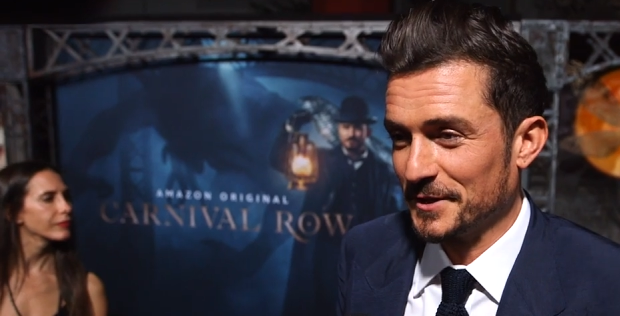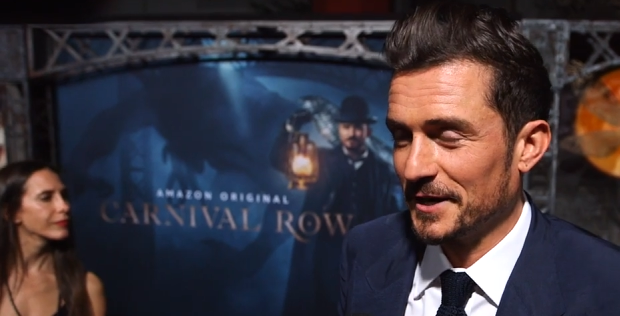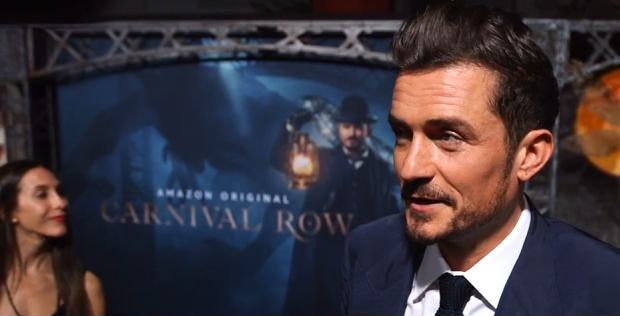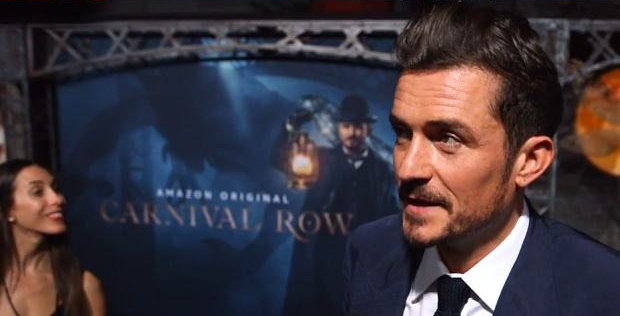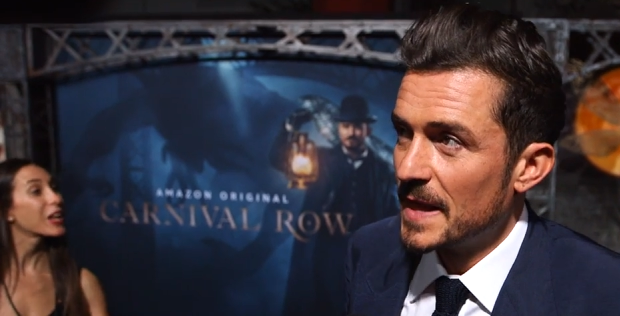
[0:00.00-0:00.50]

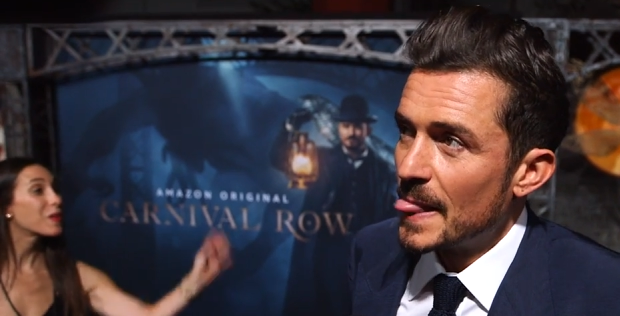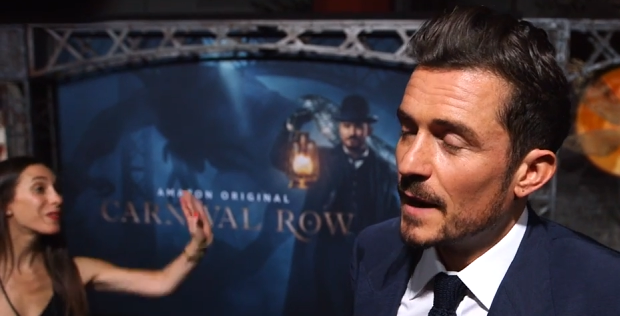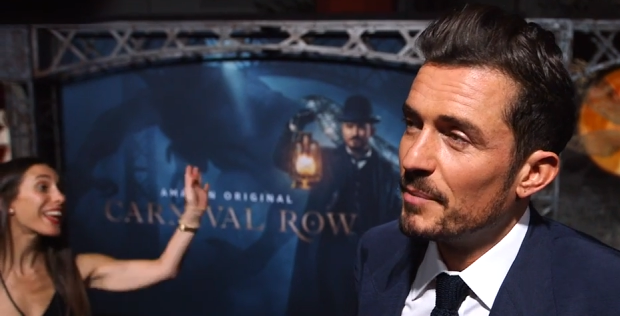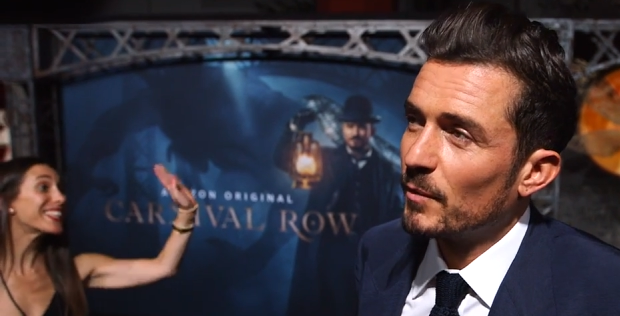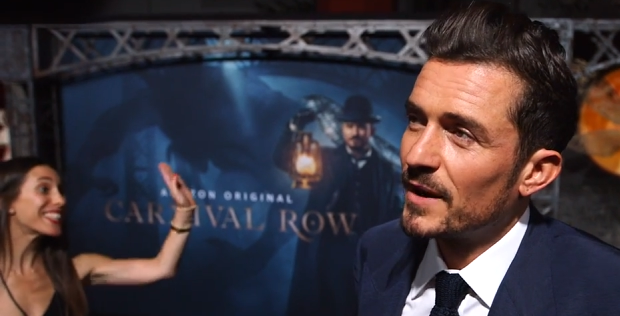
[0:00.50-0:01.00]
Speaker 1: card.
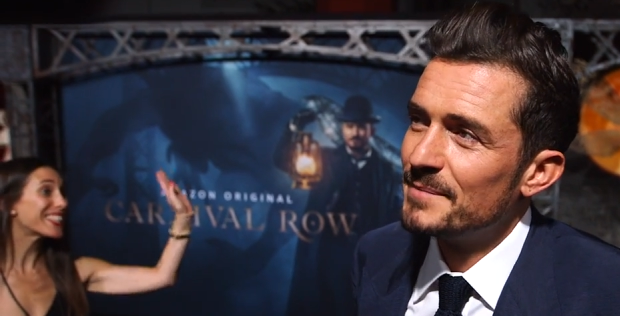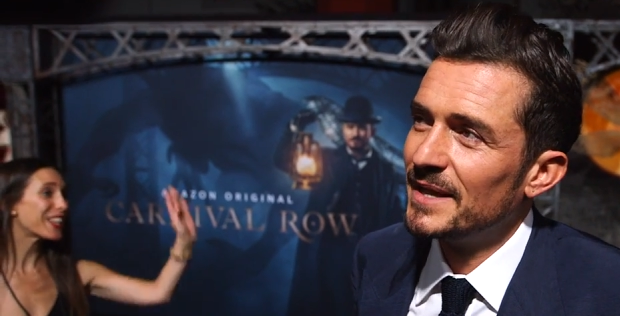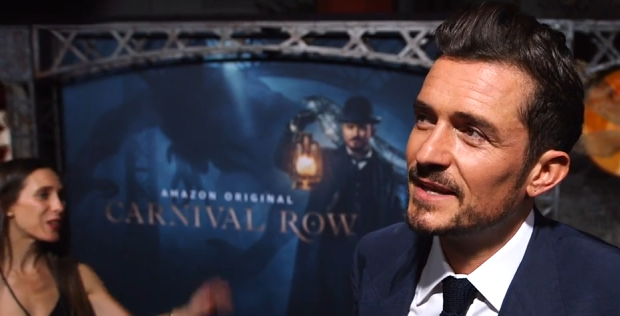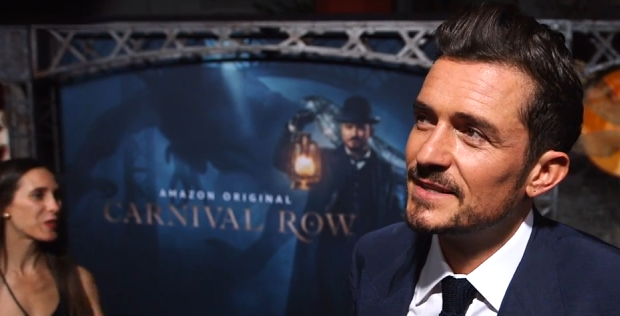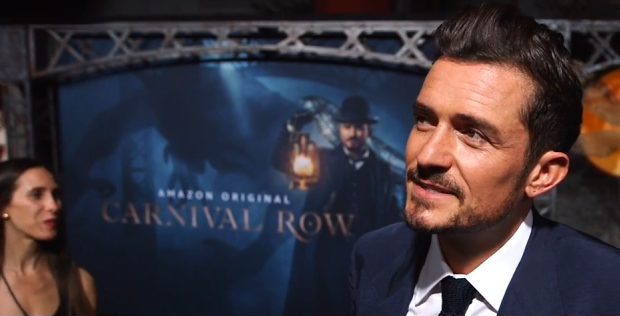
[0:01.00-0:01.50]
But what I
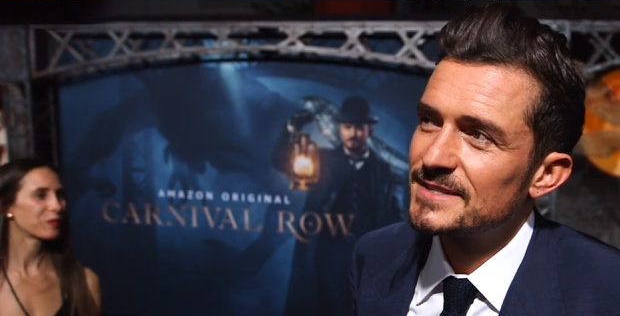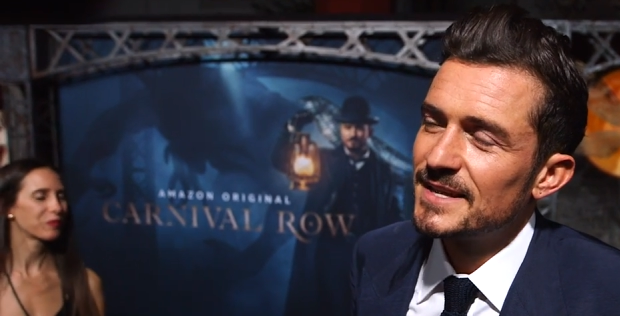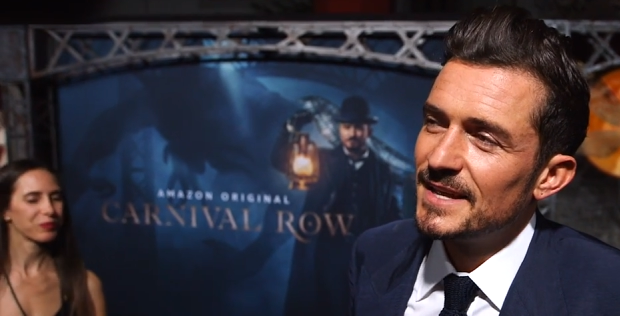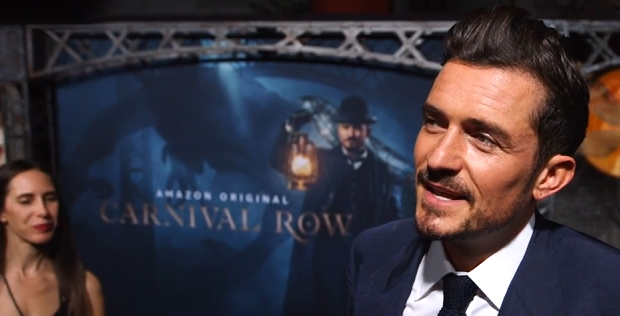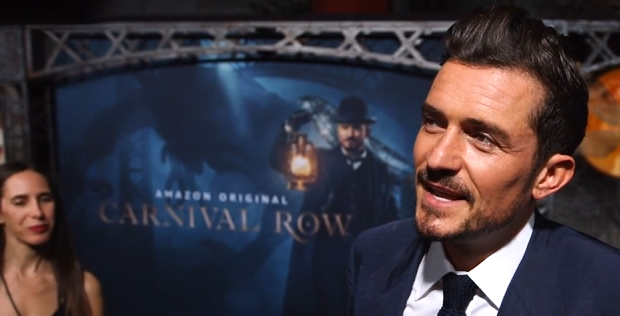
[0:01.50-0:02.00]
mean is,
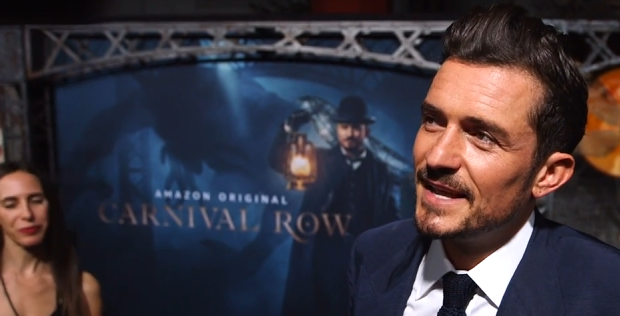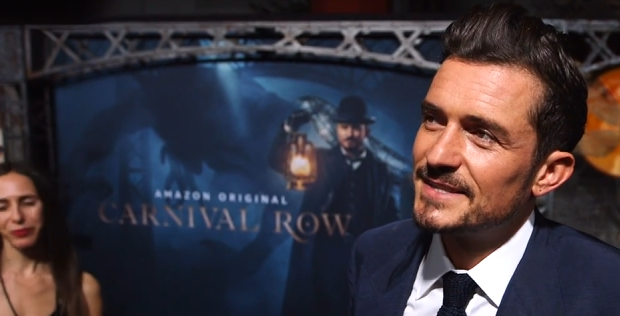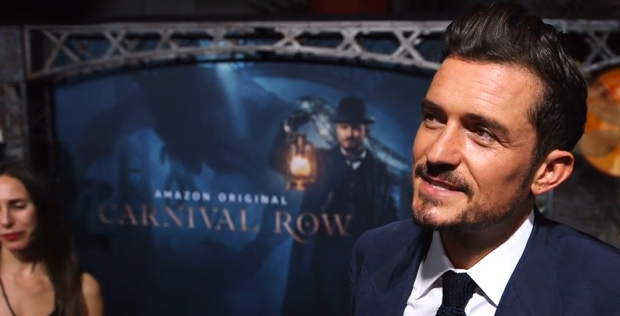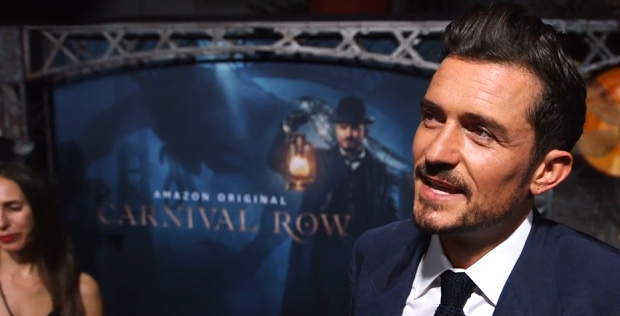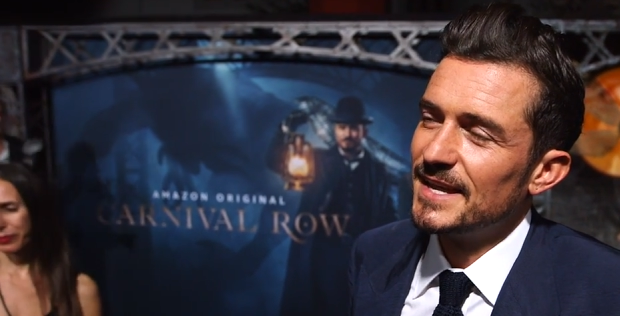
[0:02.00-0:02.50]

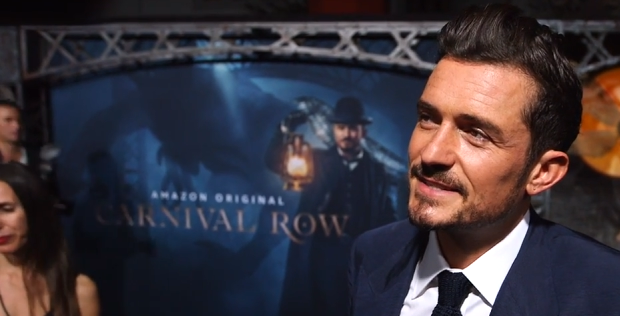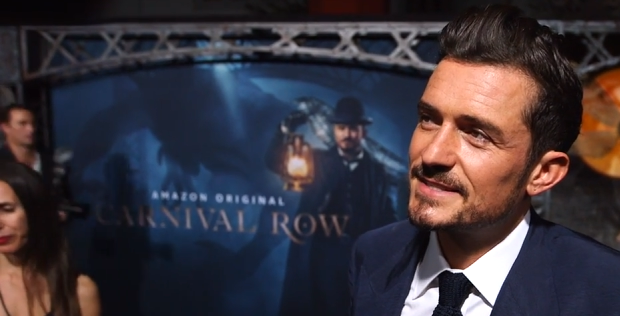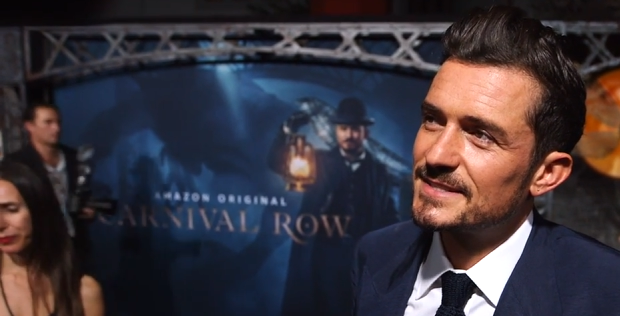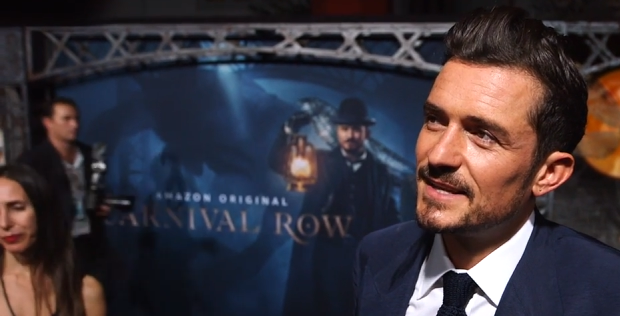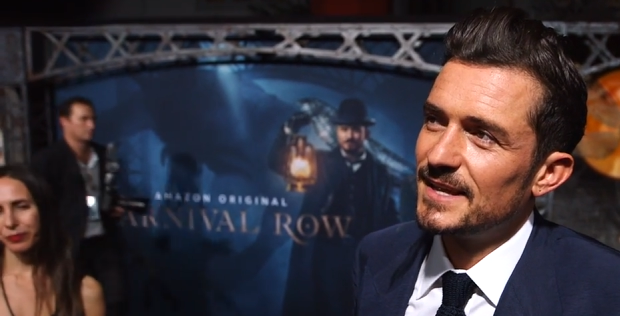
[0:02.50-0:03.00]
it's,
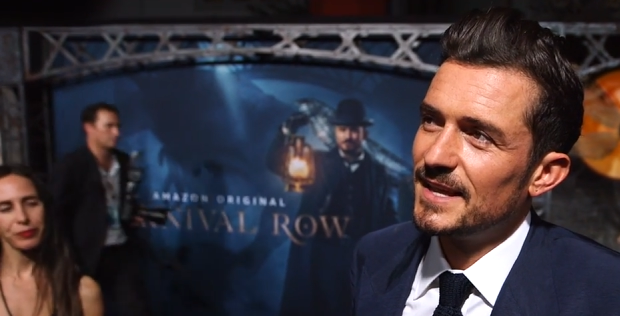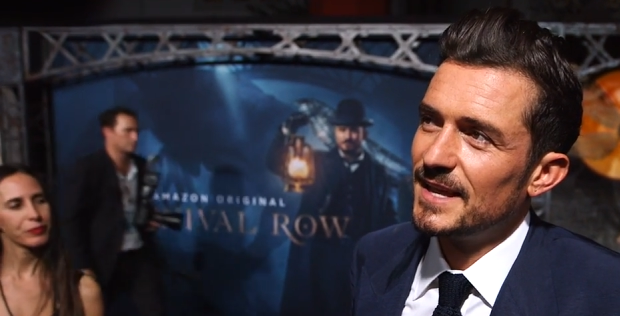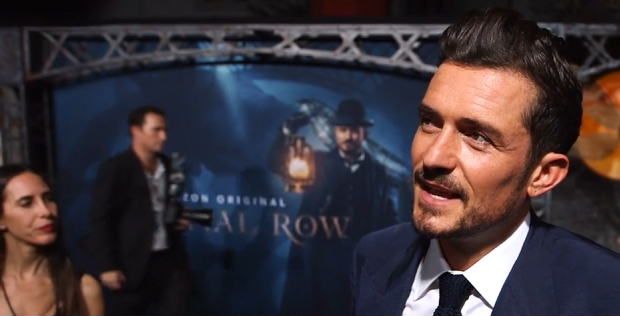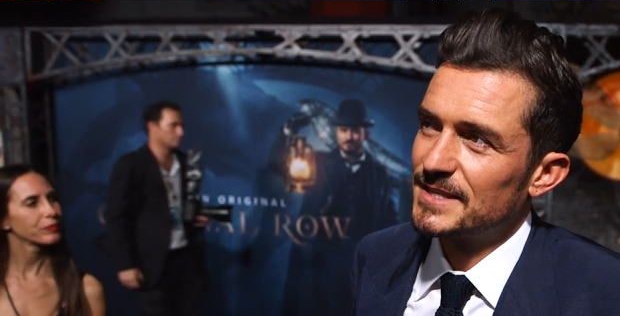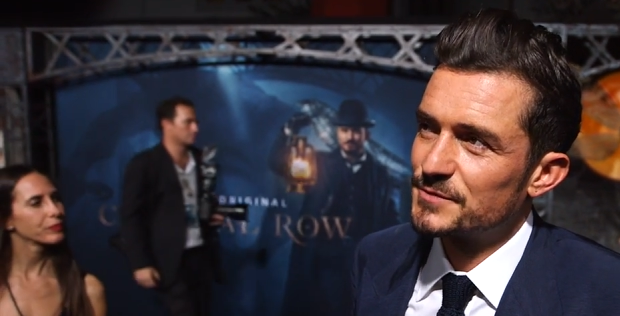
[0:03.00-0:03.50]
it's,
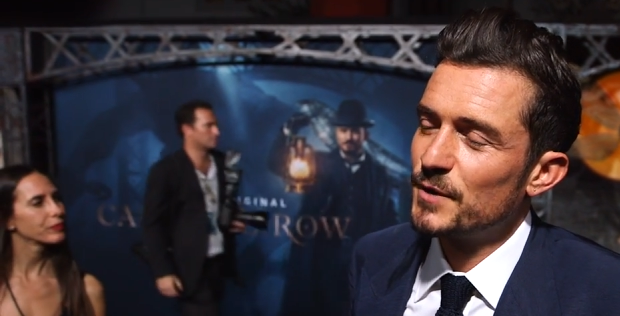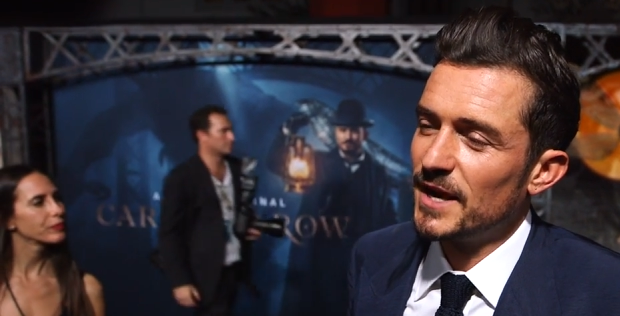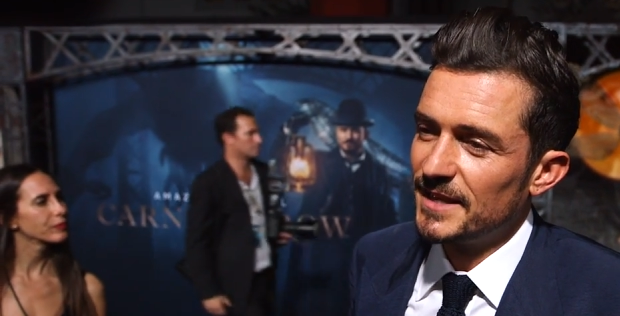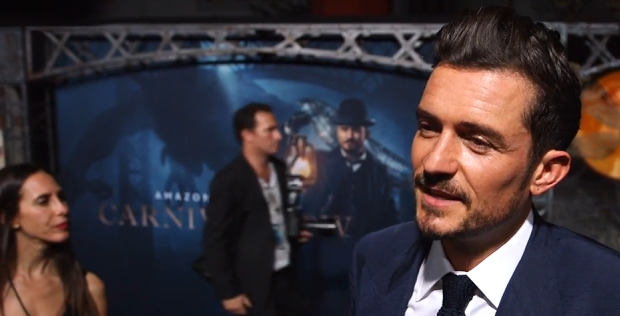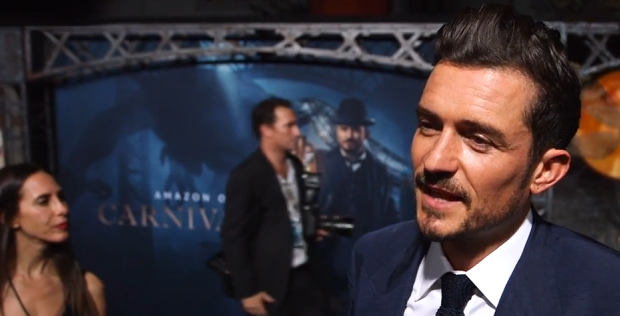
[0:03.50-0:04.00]
it's really,